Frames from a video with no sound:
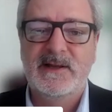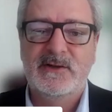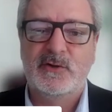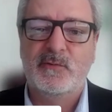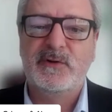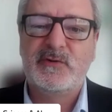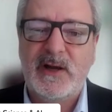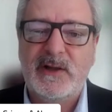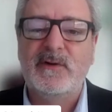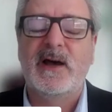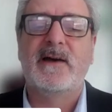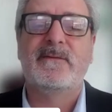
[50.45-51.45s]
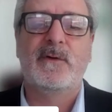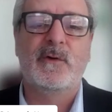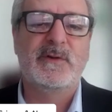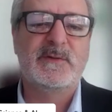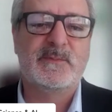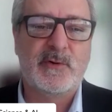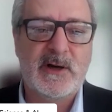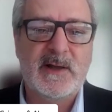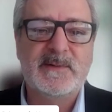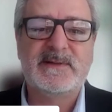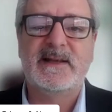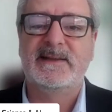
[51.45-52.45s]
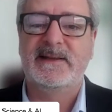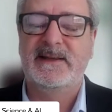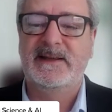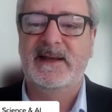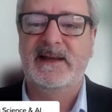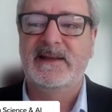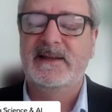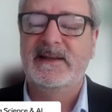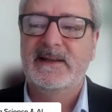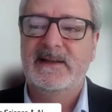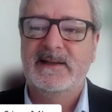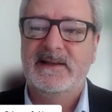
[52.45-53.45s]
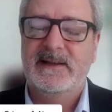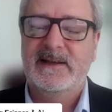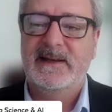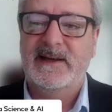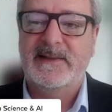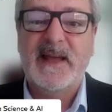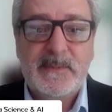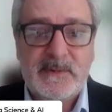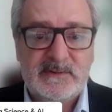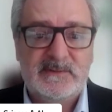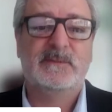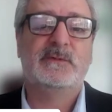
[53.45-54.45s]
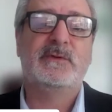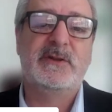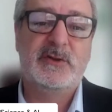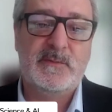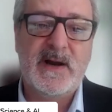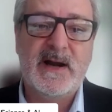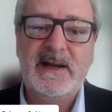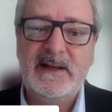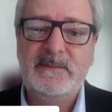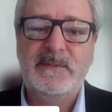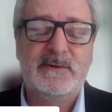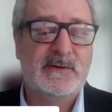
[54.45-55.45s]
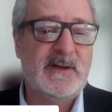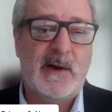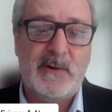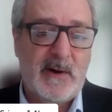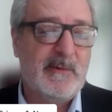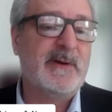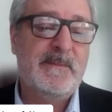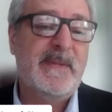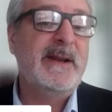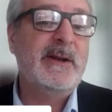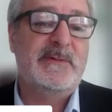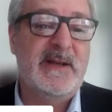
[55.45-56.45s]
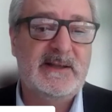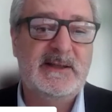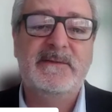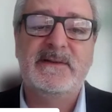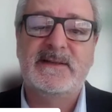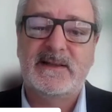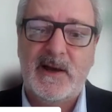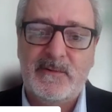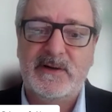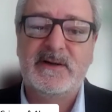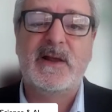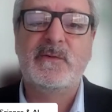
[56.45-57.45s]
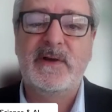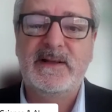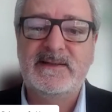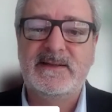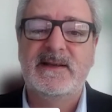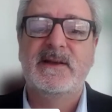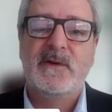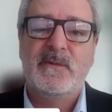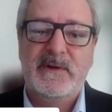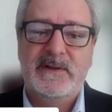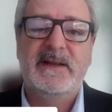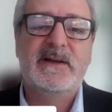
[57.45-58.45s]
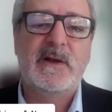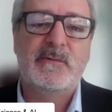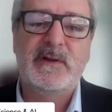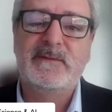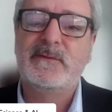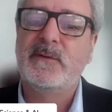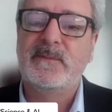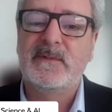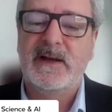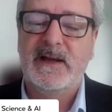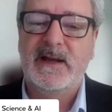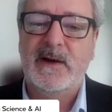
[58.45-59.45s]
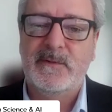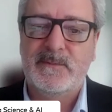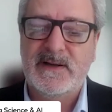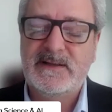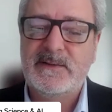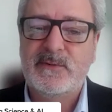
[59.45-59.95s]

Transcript: So we try to have always programs that adapt to the job market, because our main objective is that our graduates, when they graduate from our master